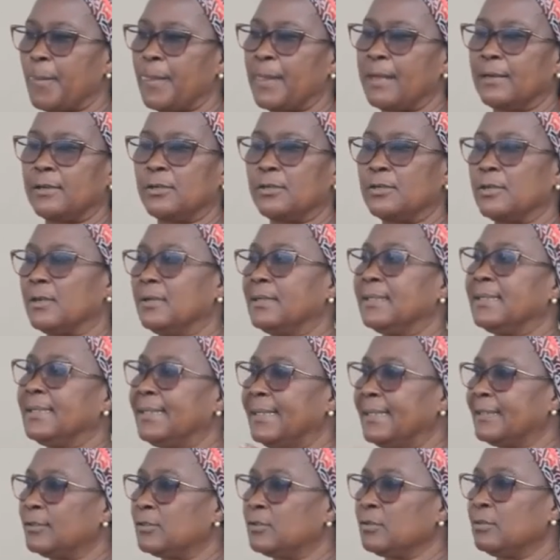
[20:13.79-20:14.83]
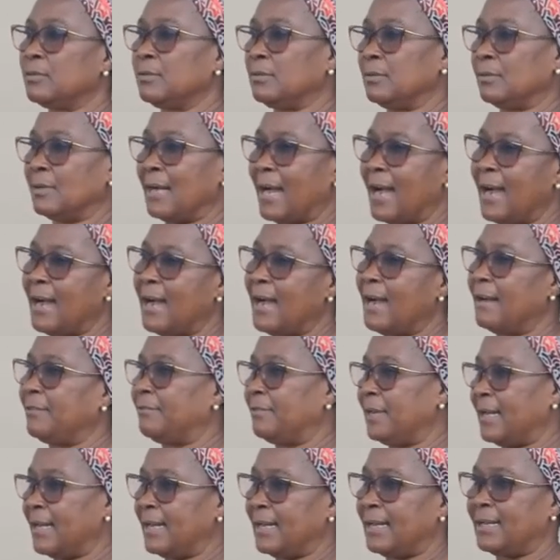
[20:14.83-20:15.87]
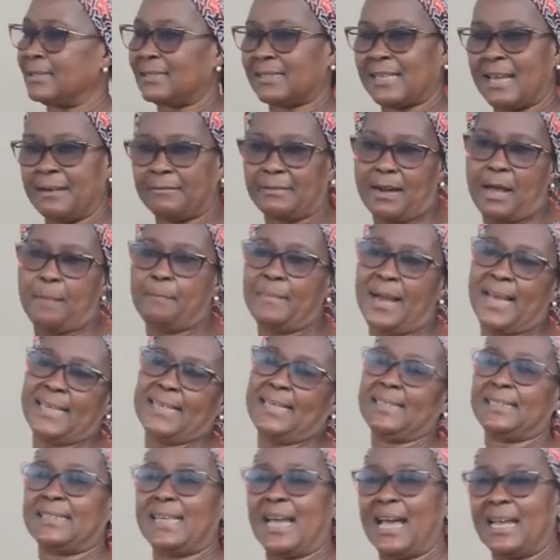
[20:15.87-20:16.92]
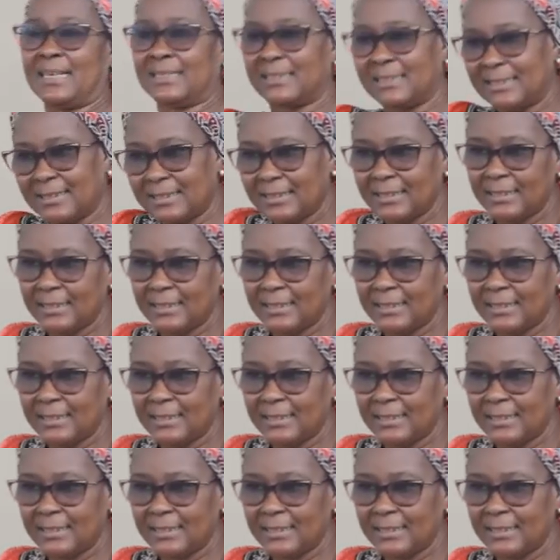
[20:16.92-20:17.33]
You don't need to have several managers.